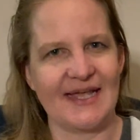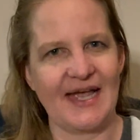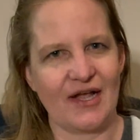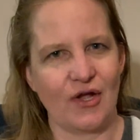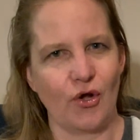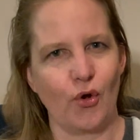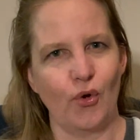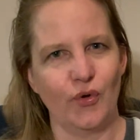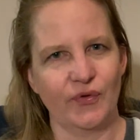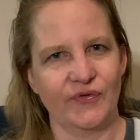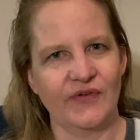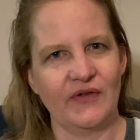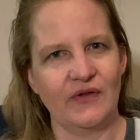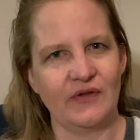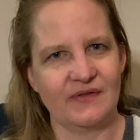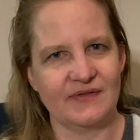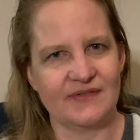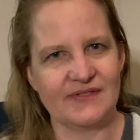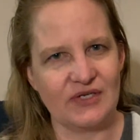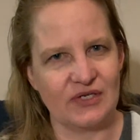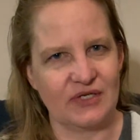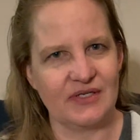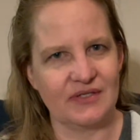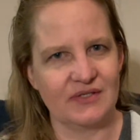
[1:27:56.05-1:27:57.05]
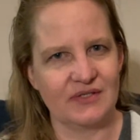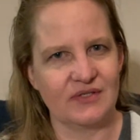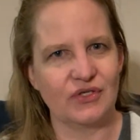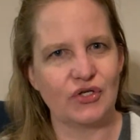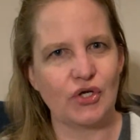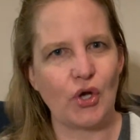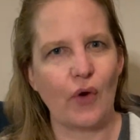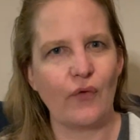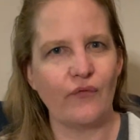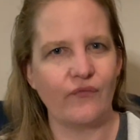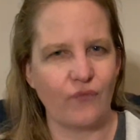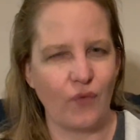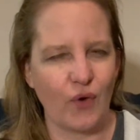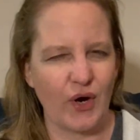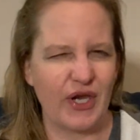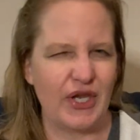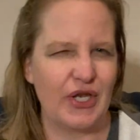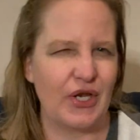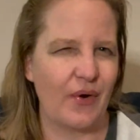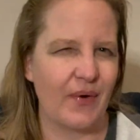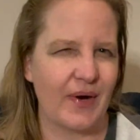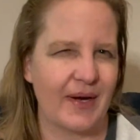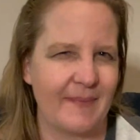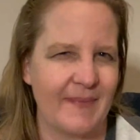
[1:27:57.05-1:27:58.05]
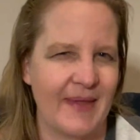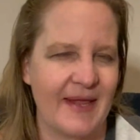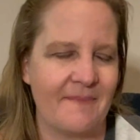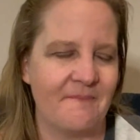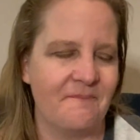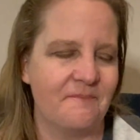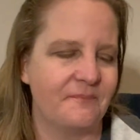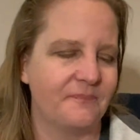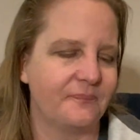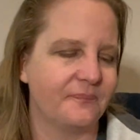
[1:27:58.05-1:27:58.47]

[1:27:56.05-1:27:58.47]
goal to go for, you know what I mean?